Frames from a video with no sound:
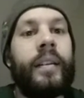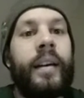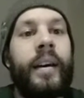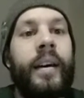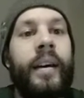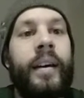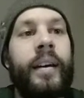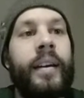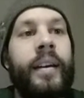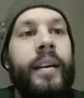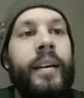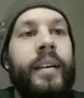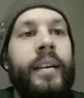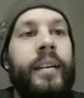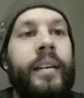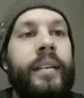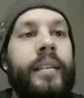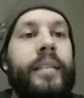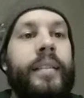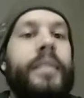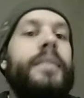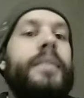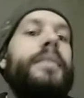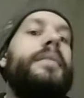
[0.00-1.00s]

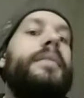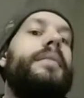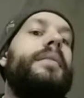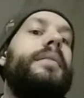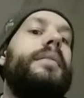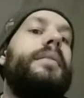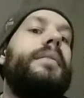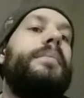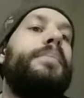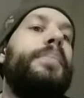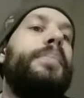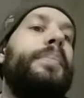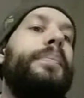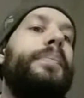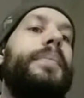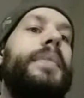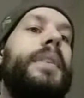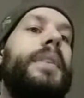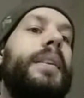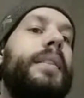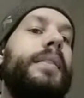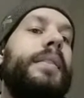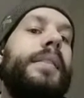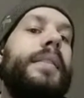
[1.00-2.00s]
I
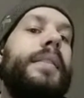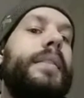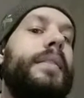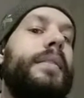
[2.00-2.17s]
did